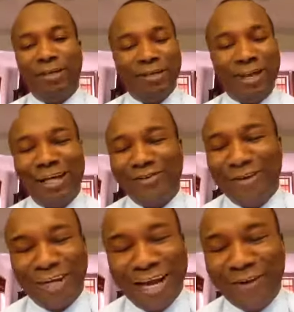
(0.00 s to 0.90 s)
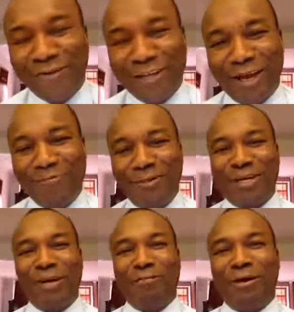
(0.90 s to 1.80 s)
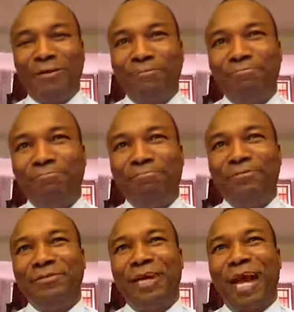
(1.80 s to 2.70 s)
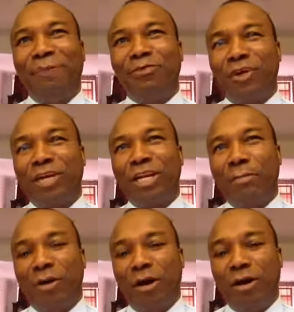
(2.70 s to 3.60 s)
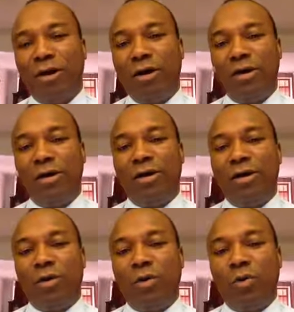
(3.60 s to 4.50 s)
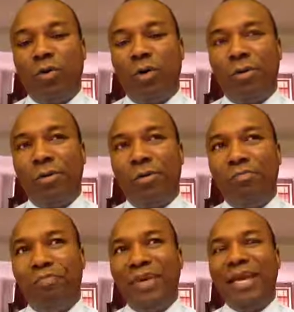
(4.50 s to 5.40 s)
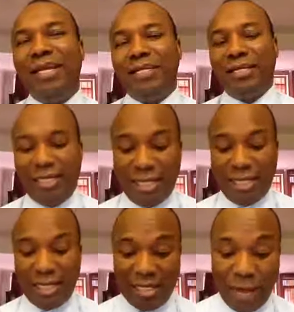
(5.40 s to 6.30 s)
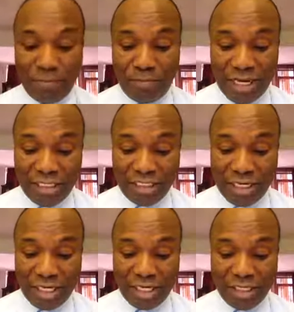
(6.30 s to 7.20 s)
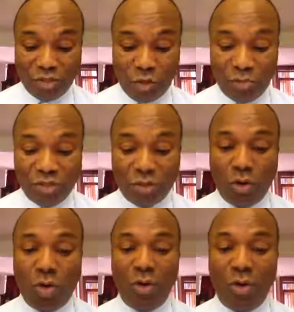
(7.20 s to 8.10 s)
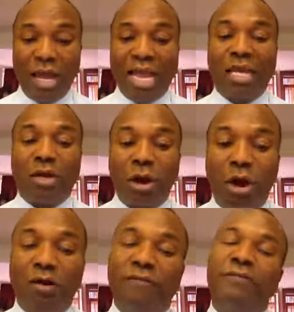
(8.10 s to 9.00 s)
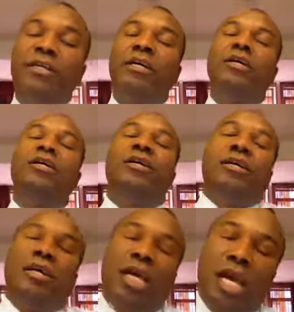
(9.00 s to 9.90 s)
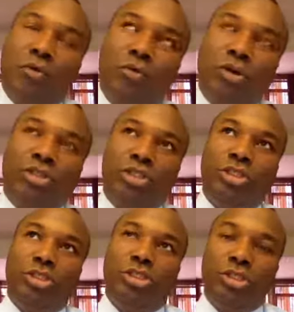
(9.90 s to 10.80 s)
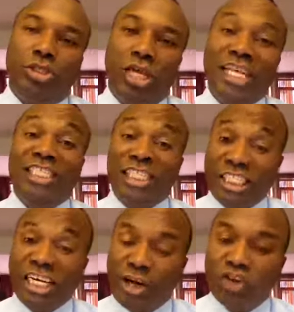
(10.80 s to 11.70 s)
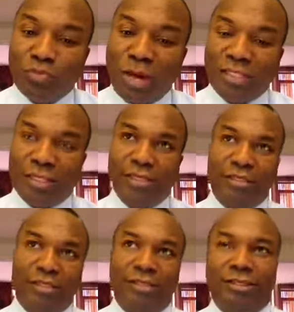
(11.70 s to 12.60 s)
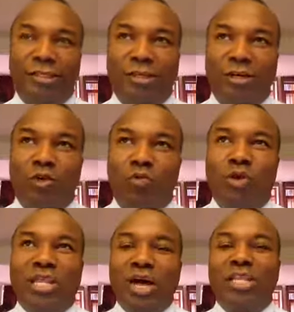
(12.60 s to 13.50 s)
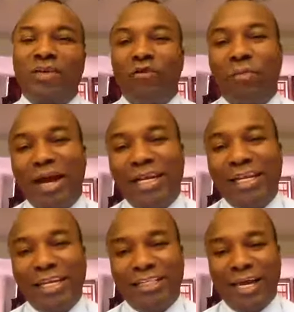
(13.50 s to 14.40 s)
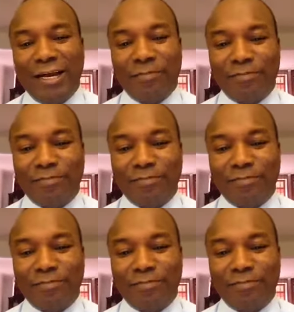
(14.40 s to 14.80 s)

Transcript: That's not the kind of thing I'm talking about. I'm talking about being the, the ability to be so engulfed in watch in serious matters without even minding the time.